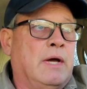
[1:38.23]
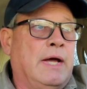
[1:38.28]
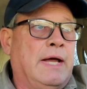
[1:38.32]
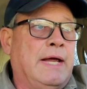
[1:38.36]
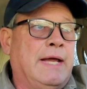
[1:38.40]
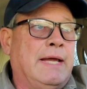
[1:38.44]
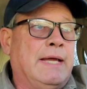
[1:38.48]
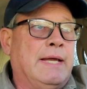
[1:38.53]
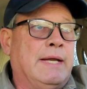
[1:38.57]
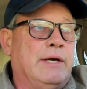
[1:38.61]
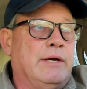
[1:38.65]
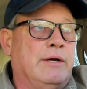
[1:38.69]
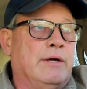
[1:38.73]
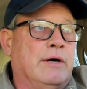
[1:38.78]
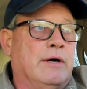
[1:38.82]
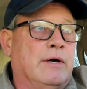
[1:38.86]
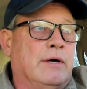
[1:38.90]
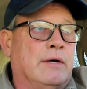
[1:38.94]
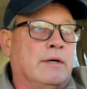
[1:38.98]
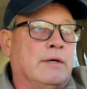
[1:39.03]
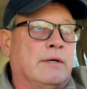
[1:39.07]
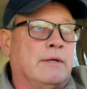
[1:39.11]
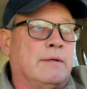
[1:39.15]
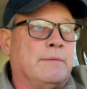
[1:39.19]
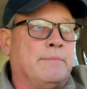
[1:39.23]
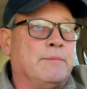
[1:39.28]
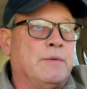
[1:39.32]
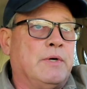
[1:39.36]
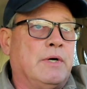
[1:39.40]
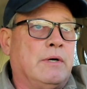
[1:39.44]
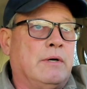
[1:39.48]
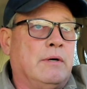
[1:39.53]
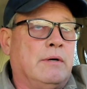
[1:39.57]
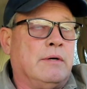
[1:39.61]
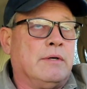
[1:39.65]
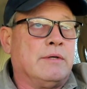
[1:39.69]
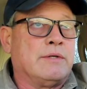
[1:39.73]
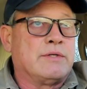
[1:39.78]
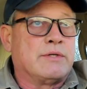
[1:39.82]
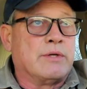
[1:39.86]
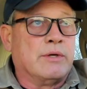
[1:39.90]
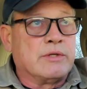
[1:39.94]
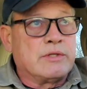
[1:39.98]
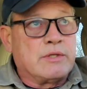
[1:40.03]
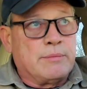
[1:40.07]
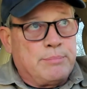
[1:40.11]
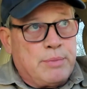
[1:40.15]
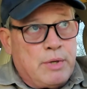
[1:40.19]
And
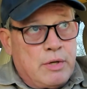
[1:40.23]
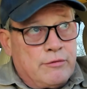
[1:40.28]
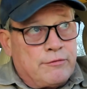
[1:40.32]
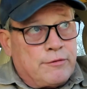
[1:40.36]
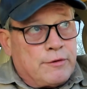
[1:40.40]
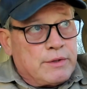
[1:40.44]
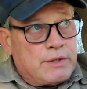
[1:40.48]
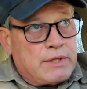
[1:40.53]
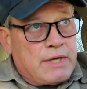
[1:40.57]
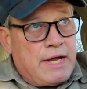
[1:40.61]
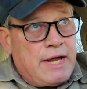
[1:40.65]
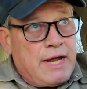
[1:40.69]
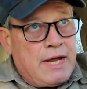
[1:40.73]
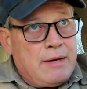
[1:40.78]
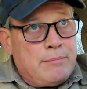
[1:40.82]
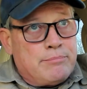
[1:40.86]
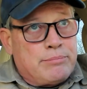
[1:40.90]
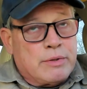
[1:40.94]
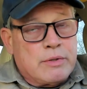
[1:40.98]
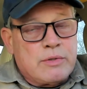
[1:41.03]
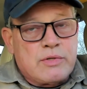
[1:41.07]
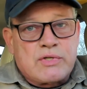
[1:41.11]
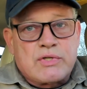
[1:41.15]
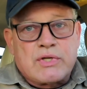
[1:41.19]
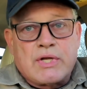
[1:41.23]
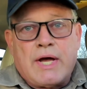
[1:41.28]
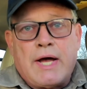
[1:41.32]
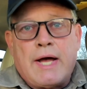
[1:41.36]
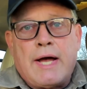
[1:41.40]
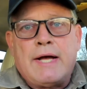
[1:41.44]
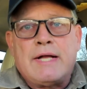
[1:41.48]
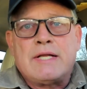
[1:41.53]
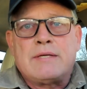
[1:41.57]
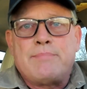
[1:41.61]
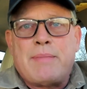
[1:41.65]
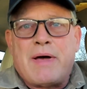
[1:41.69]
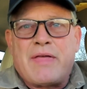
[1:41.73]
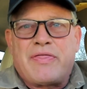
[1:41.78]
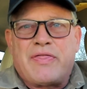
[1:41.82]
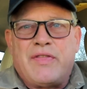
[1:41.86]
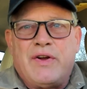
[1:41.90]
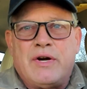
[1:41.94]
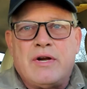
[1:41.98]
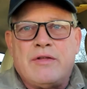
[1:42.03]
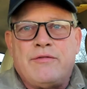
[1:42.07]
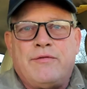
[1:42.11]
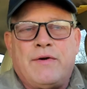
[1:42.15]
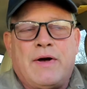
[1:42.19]
so it's a beautiful day, blue sky, it's about
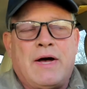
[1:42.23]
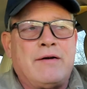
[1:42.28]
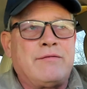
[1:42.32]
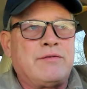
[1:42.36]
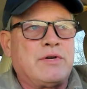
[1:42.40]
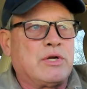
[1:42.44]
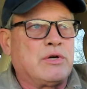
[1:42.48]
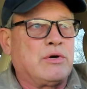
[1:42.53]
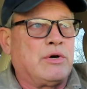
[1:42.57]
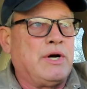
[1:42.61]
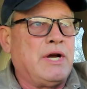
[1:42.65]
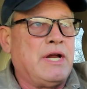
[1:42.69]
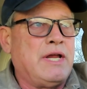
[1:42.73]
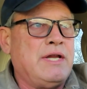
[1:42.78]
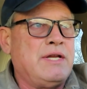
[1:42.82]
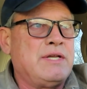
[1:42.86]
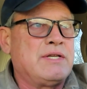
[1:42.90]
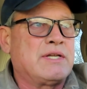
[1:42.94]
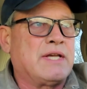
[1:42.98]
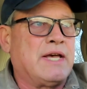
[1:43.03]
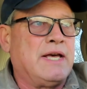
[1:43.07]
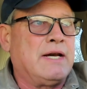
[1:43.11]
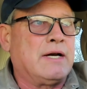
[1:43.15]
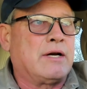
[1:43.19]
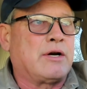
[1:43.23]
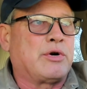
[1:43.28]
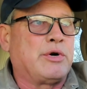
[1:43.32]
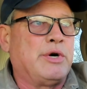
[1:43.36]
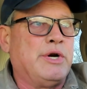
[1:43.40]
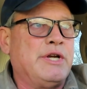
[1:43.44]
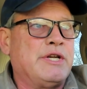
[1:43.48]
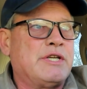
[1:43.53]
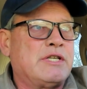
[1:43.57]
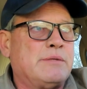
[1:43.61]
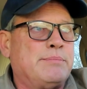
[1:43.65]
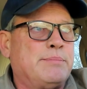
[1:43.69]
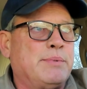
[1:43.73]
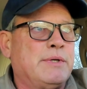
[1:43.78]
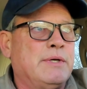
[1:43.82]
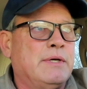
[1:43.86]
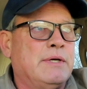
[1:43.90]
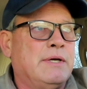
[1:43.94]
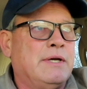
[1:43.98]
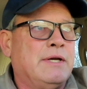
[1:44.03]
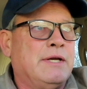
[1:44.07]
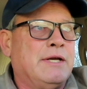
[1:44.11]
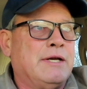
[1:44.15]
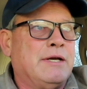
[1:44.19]
35 degrees, kind of crisp,
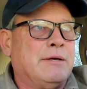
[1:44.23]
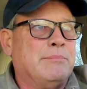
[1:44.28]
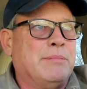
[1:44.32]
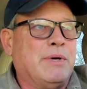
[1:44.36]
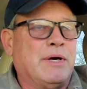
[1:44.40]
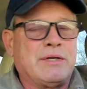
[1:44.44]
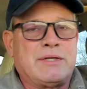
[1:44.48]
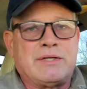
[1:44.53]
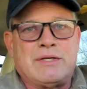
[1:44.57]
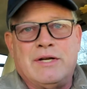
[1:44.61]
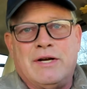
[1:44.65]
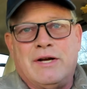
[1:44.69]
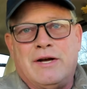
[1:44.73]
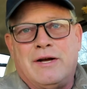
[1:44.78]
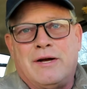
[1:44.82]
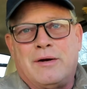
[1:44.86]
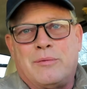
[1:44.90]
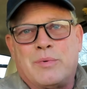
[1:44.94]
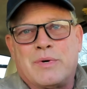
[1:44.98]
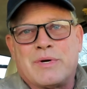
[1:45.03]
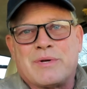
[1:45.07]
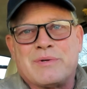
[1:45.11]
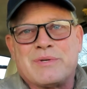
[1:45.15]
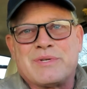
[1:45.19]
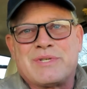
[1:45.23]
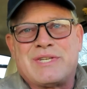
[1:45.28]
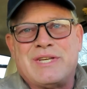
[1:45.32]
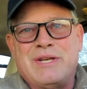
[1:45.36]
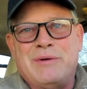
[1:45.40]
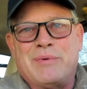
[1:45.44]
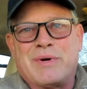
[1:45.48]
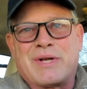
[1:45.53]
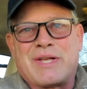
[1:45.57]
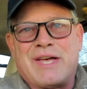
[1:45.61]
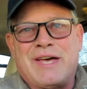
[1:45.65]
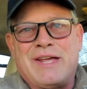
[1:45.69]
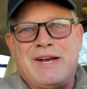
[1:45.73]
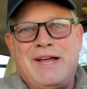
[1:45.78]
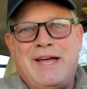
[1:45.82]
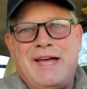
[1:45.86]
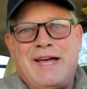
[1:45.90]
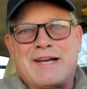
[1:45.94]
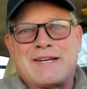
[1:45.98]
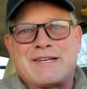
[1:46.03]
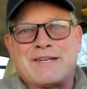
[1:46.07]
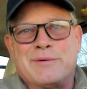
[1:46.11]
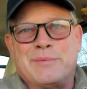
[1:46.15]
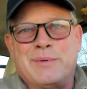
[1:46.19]
but we're gonna see what kind of
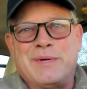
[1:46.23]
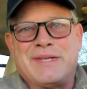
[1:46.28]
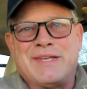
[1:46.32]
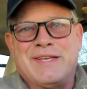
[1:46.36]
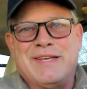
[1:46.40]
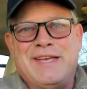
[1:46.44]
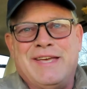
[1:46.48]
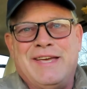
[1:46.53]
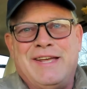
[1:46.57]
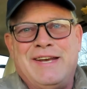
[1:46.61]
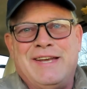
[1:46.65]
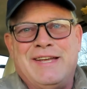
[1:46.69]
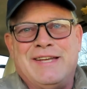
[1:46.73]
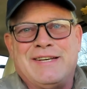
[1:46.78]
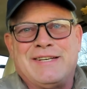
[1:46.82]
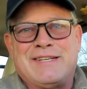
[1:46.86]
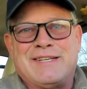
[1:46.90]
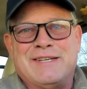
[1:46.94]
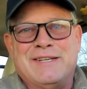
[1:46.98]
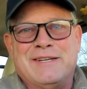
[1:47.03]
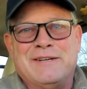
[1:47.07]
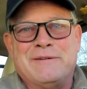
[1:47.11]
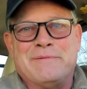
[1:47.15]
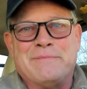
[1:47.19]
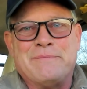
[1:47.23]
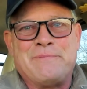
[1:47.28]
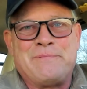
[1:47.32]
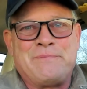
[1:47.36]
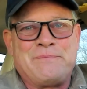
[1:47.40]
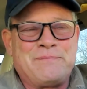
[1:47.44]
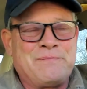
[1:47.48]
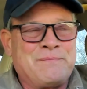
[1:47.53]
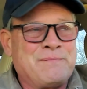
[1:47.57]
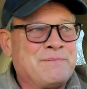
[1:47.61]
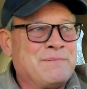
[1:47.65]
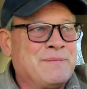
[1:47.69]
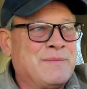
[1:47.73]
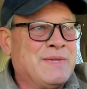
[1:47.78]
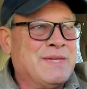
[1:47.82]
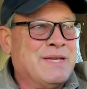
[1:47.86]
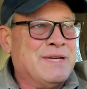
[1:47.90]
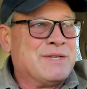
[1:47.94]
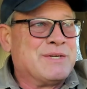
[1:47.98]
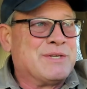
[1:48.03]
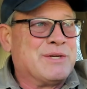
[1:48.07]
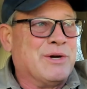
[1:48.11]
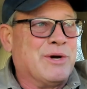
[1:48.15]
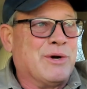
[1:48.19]
action we can get into.
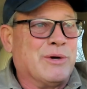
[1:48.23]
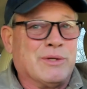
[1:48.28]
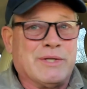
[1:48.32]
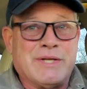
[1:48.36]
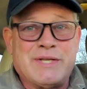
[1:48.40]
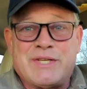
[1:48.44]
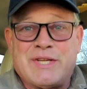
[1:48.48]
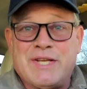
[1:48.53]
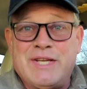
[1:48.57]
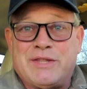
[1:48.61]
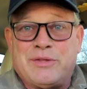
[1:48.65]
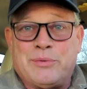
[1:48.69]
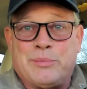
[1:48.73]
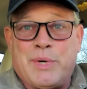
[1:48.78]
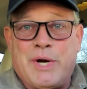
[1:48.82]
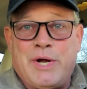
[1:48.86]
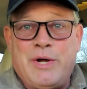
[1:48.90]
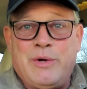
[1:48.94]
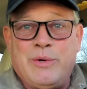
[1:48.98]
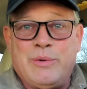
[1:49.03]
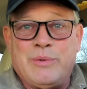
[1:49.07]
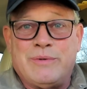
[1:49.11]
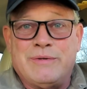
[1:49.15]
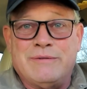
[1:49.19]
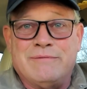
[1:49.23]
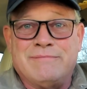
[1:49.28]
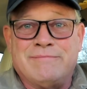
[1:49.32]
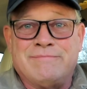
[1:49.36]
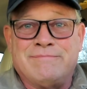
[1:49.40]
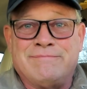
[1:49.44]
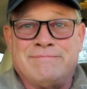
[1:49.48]
So let's hit the road.